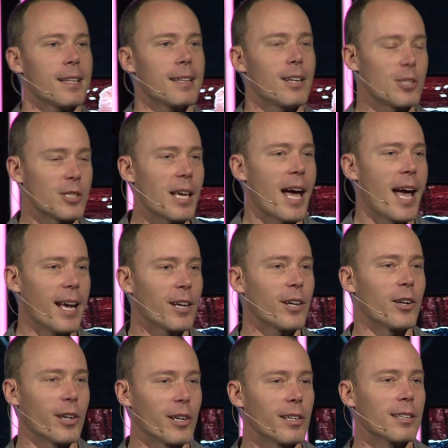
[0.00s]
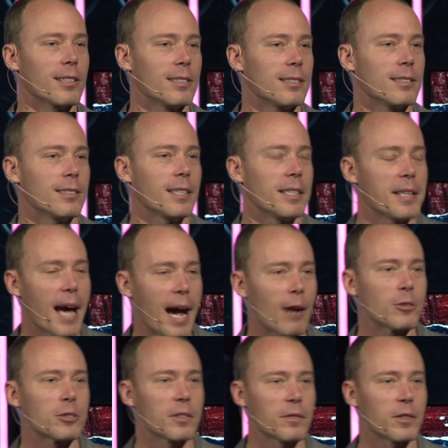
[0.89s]
there's anger in the
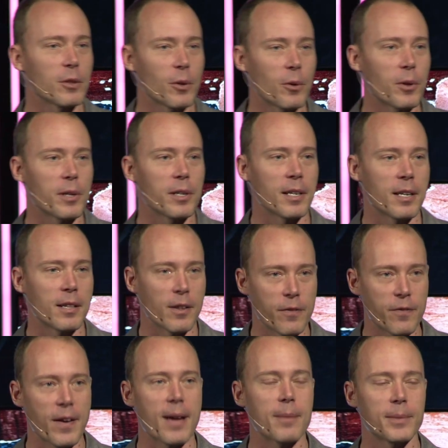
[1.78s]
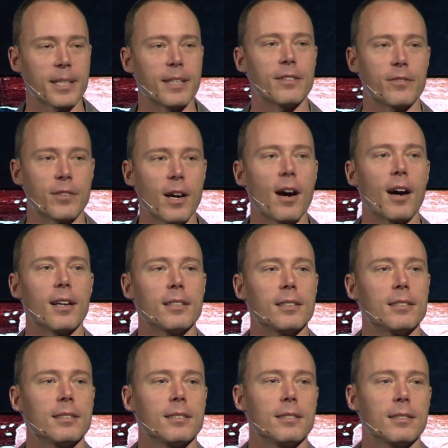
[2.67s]
house of the Lord and in the family of God.